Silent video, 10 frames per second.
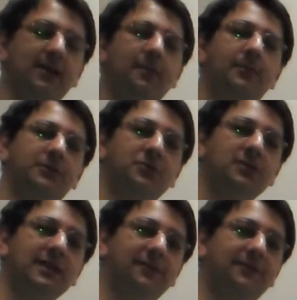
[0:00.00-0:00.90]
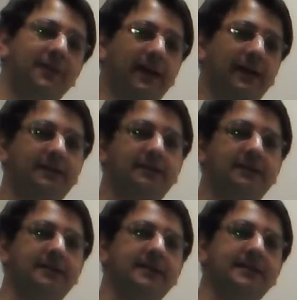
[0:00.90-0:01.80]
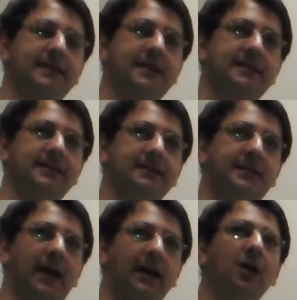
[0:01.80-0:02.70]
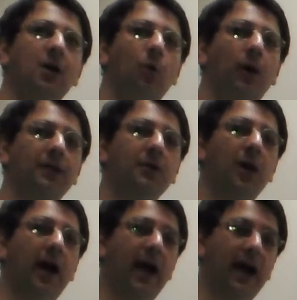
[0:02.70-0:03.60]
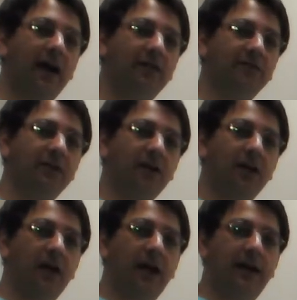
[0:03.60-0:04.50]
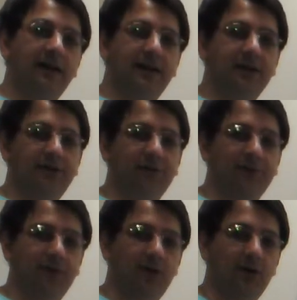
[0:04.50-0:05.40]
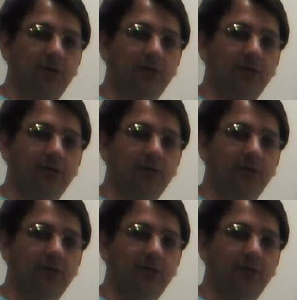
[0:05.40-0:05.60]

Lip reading: Bernoulli effect says that when you have an airflow